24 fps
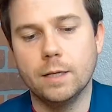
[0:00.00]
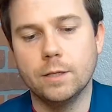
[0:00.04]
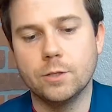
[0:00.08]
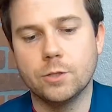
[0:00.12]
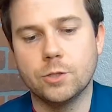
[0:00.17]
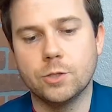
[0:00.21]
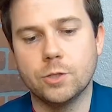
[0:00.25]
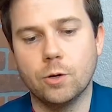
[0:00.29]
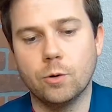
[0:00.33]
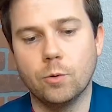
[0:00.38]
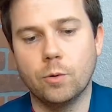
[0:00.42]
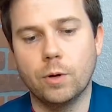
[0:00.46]

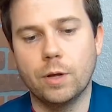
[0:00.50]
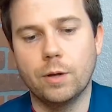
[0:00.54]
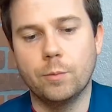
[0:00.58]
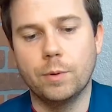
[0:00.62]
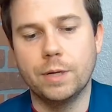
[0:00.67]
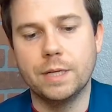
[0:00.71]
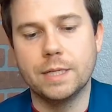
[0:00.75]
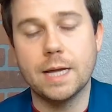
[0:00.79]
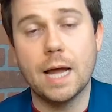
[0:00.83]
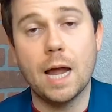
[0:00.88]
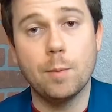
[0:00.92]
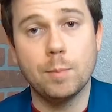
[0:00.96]
So
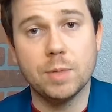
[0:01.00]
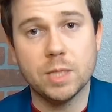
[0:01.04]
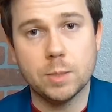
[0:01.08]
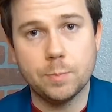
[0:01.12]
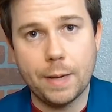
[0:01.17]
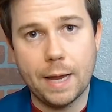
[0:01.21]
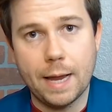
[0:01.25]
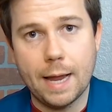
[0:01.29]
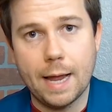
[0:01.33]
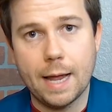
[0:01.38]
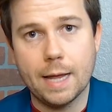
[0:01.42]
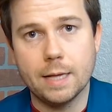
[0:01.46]
when time has
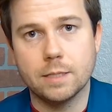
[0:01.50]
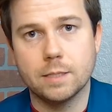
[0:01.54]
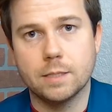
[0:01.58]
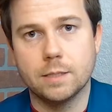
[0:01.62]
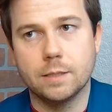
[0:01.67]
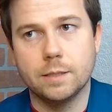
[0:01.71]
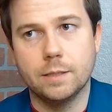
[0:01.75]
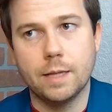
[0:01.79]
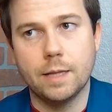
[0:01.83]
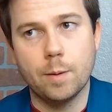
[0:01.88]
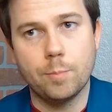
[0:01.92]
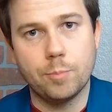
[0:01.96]

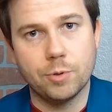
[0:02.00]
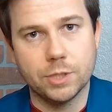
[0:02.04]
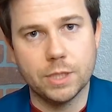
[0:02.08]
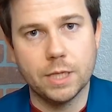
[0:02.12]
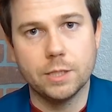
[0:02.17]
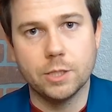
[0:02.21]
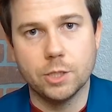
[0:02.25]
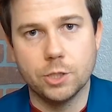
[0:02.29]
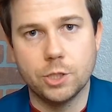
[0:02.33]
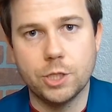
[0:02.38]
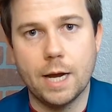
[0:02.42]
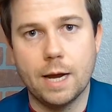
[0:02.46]
passed, that
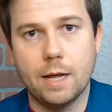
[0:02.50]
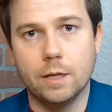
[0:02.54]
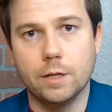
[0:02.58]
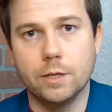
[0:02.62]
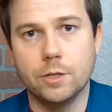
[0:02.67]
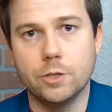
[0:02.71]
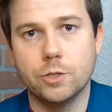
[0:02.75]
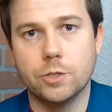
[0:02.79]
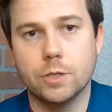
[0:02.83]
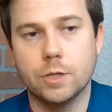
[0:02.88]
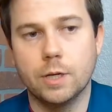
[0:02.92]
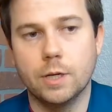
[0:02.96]
presents a
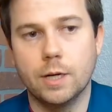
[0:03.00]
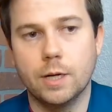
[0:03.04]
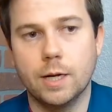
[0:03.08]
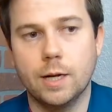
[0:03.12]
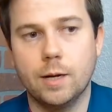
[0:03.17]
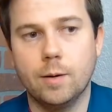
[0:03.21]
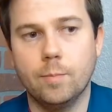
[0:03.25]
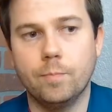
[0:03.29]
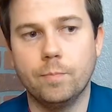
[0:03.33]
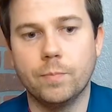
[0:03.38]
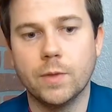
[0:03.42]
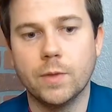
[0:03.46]
challenge.
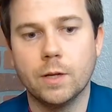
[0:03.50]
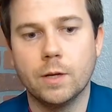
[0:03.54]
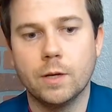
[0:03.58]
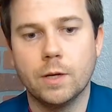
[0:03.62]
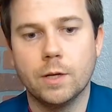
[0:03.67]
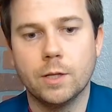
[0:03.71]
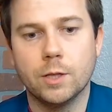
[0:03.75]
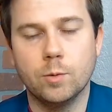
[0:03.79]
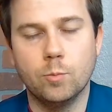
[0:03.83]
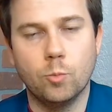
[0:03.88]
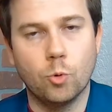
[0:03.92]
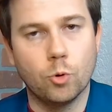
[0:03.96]

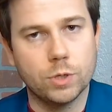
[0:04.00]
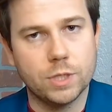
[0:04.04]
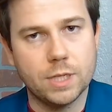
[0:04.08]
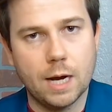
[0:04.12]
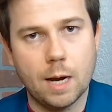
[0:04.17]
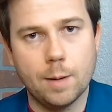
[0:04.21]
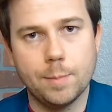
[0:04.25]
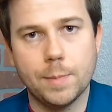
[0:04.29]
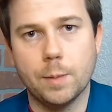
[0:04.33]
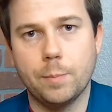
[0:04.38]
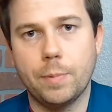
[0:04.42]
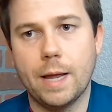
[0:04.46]
The more
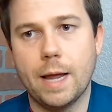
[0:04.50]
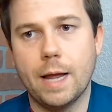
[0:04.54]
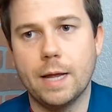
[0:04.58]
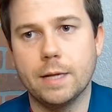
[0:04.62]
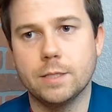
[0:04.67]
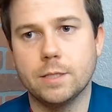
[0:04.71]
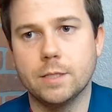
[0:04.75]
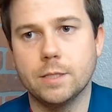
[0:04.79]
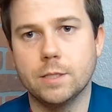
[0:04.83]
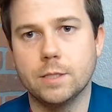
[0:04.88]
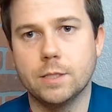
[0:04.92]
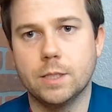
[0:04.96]
time that
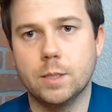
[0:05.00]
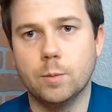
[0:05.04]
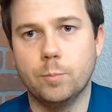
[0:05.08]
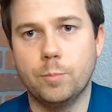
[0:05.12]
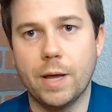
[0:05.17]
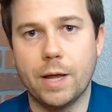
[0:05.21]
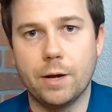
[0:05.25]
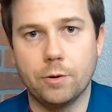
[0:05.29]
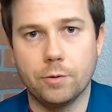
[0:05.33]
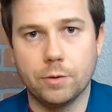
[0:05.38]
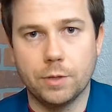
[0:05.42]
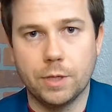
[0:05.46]
passes, the
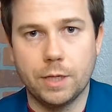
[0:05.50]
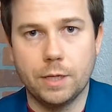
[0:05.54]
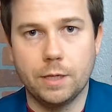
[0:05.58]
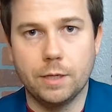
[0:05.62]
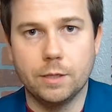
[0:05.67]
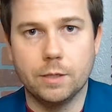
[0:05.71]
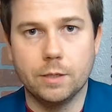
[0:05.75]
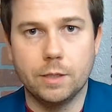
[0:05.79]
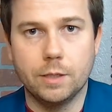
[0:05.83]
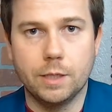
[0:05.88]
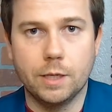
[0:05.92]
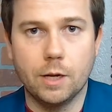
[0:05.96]
better
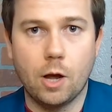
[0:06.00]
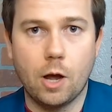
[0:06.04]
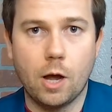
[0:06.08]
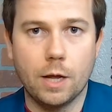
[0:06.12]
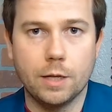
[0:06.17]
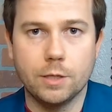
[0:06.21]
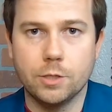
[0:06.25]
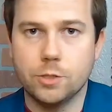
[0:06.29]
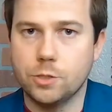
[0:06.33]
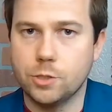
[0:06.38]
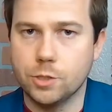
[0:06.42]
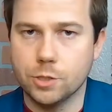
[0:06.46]
the
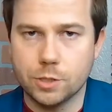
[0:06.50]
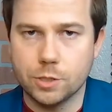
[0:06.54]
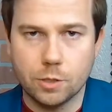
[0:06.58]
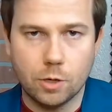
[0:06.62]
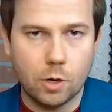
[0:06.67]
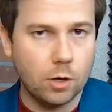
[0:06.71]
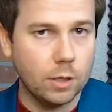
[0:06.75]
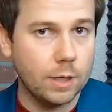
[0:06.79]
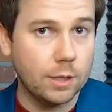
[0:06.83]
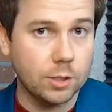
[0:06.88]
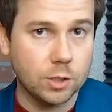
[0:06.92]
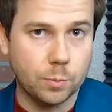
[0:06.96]
odds, just
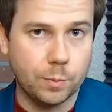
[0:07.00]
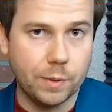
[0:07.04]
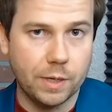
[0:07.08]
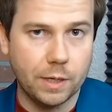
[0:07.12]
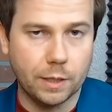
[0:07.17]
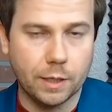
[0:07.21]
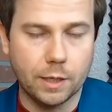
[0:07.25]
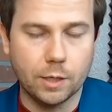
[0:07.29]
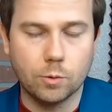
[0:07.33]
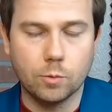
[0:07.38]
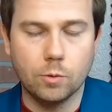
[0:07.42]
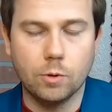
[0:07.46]
all else
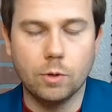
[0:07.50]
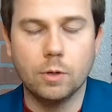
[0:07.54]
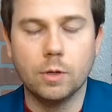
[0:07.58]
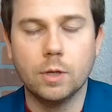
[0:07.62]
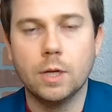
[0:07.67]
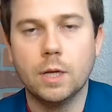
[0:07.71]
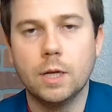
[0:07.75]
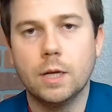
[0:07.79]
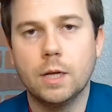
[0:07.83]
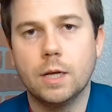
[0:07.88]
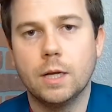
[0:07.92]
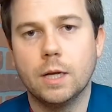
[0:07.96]
being equal,
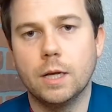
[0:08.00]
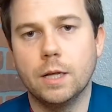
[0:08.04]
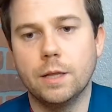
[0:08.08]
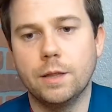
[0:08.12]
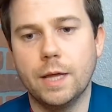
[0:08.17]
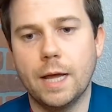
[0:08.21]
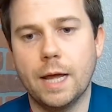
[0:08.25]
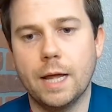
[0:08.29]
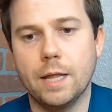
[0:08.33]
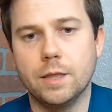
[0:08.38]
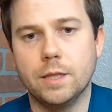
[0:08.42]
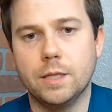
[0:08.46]

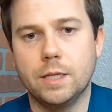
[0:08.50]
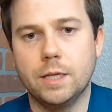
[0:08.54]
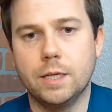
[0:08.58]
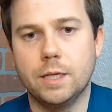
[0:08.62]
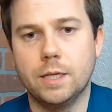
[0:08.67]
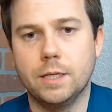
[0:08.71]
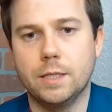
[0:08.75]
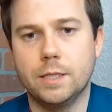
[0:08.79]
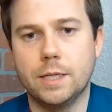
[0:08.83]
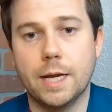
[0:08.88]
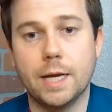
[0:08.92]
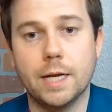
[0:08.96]
that
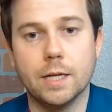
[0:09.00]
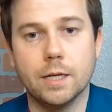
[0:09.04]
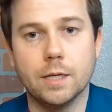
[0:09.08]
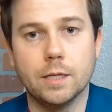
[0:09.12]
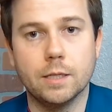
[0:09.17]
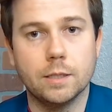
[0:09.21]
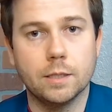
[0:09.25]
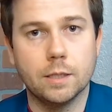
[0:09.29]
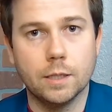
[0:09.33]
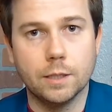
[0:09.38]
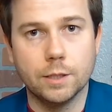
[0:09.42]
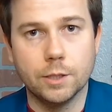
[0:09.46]
the
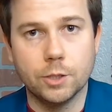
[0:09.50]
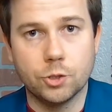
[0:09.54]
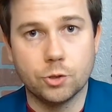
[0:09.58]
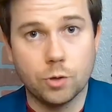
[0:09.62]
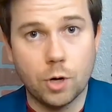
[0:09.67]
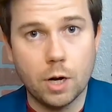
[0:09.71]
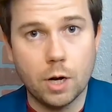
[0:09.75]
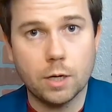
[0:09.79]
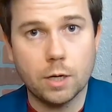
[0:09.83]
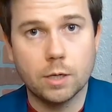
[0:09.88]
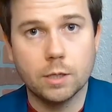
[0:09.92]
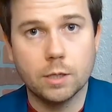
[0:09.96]
data on the
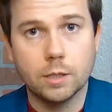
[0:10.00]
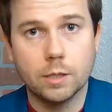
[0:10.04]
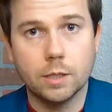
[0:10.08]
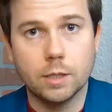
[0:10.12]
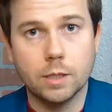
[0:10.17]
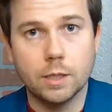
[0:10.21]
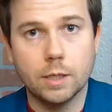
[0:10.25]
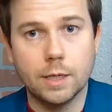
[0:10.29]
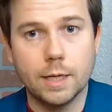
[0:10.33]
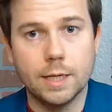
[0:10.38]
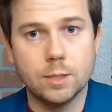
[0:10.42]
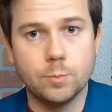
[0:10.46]
truck
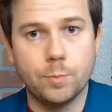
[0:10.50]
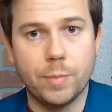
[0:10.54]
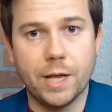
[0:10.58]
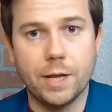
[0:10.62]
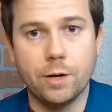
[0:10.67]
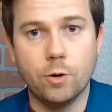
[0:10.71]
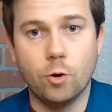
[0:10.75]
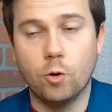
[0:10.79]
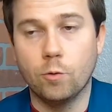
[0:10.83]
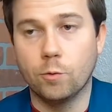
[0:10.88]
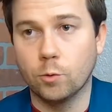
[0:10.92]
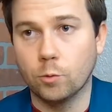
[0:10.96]
has
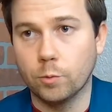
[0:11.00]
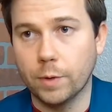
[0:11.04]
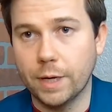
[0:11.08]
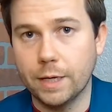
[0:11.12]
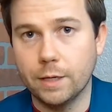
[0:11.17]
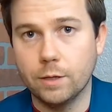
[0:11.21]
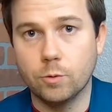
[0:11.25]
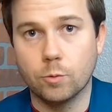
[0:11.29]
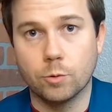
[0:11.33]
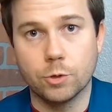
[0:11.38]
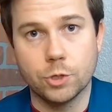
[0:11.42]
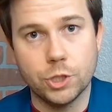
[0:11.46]
been
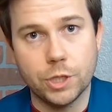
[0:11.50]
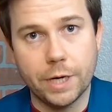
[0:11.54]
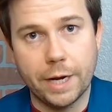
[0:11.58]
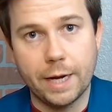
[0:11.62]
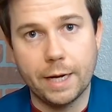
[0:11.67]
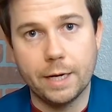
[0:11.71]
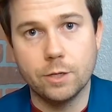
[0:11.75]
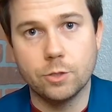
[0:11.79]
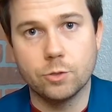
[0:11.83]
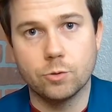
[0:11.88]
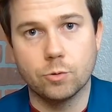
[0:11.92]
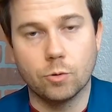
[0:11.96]
overwritten or
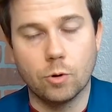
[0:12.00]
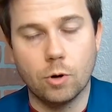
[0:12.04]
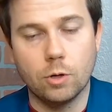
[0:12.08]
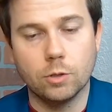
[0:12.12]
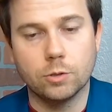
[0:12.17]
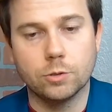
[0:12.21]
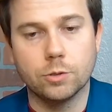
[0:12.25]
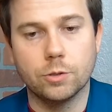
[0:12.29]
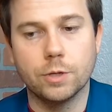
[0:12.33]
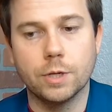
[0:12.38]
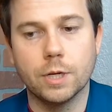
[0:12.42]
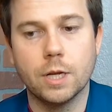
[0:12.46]
changed or
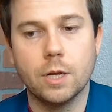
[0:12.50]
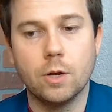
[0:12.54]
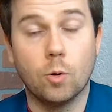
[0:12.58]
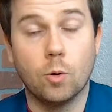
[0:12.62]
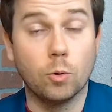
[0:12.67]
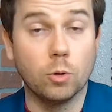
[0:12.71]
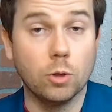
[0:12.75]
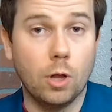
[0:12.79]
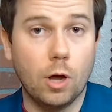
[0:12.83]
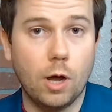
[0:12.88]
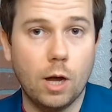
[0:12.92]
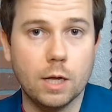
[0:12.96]
altered
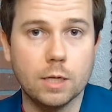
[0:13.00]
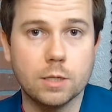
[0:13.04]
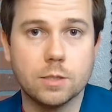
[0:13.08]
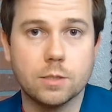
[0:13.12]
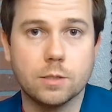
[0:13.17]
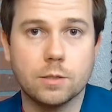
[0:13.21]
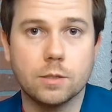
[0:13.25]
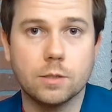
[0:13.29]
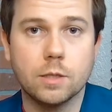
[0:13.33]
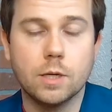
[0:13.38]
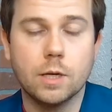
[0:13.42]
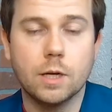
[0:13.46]
or
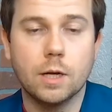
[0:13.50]
lost.